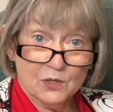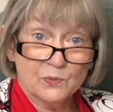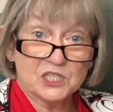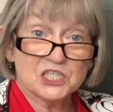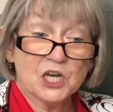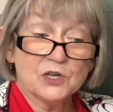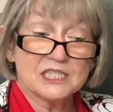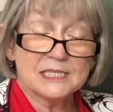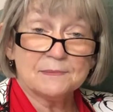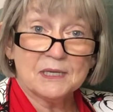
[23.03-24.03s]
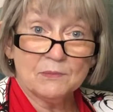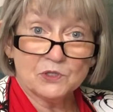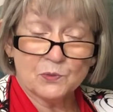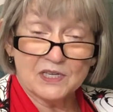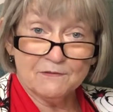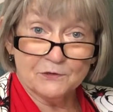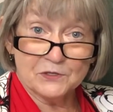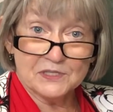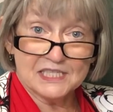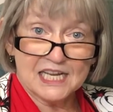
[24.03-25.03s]
which starts September
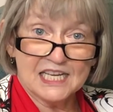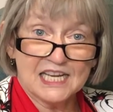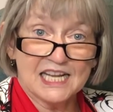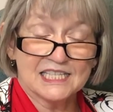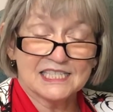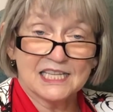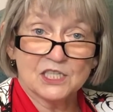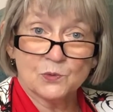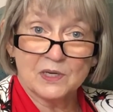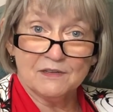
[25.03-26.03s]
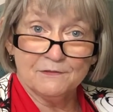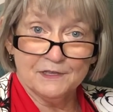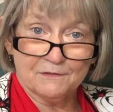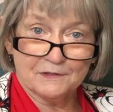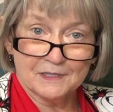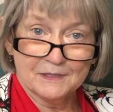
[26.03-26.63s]
21st and ends on the 25th.